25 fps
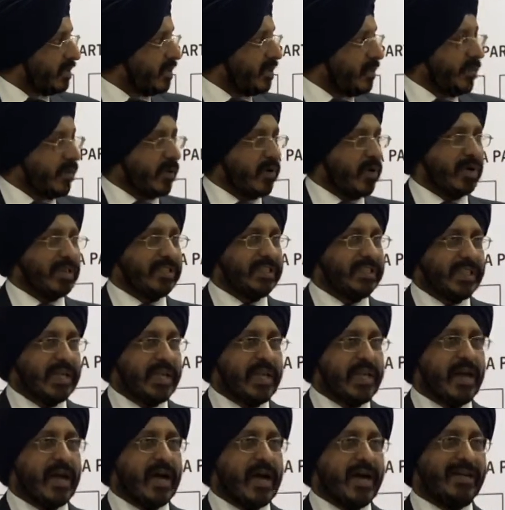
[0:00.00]
because
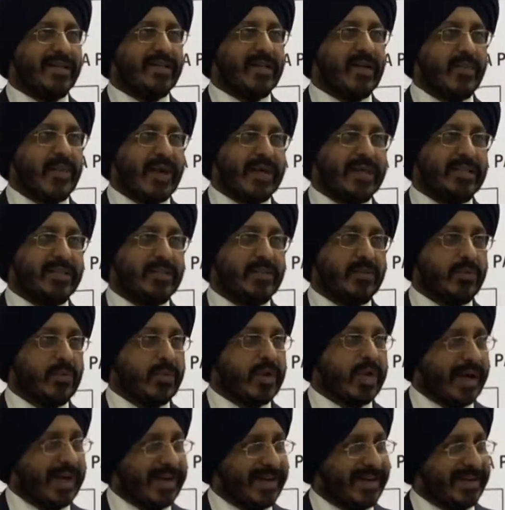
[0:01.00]
they are the ones who
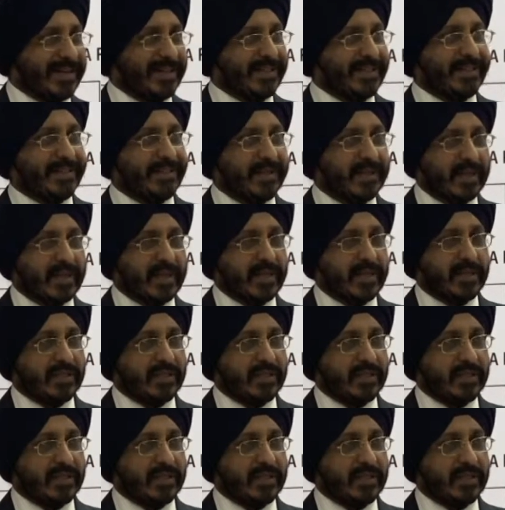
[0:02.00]
guide us,